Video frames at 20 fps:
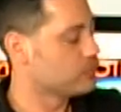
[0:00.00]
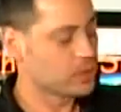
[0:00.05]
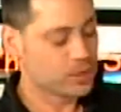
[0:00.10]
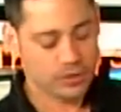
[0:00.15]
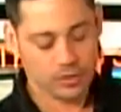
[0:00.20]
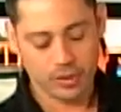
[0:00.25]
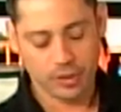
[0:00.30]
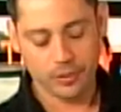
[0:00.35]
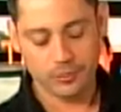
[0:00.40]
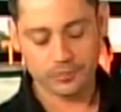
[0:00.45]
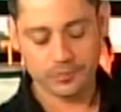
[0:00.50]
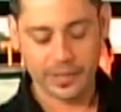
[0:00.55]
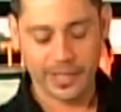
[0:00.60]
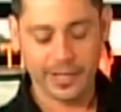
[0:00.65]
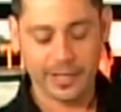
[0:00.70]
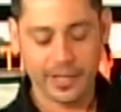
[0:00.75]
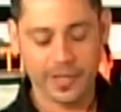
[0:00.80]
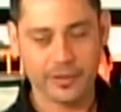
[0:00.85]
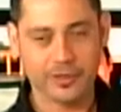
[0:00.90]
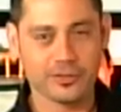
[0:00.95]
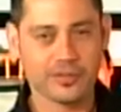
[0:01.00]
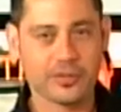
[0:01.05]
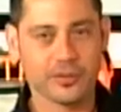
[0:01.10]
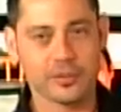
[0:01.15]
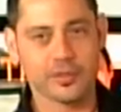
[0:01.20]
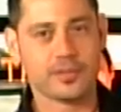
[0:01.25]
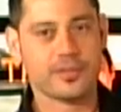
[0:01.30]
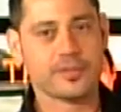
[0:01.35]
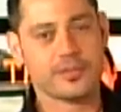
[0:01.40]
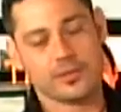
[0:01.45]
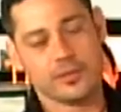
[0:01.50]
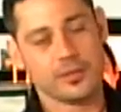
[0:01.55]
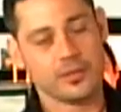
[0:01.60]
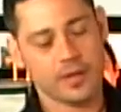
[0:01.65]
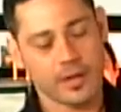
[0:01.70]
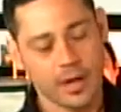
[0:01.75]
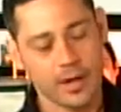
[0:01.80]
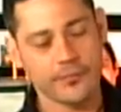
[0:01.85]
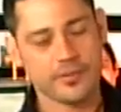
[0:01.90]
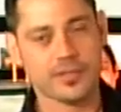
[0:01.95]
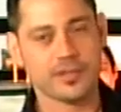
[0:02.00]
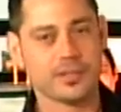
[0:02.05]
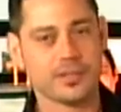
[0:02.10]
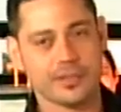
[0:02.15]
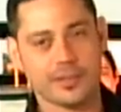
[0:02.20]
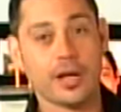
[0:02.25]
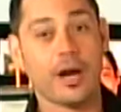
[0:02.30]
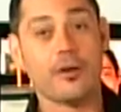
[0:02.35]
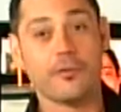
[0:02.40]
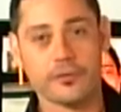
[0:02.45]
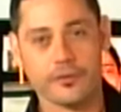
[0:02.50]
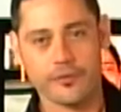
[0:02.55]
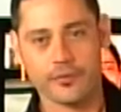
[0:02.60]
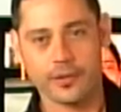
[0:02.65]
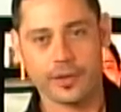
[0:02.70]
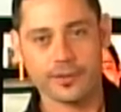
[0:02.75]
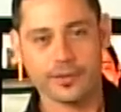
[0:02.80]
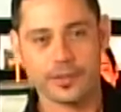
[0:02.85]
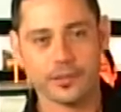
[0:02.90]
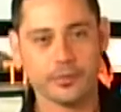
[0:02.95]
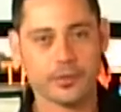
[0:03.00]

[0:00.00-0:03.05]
So and also it's obviously dolphin friendly.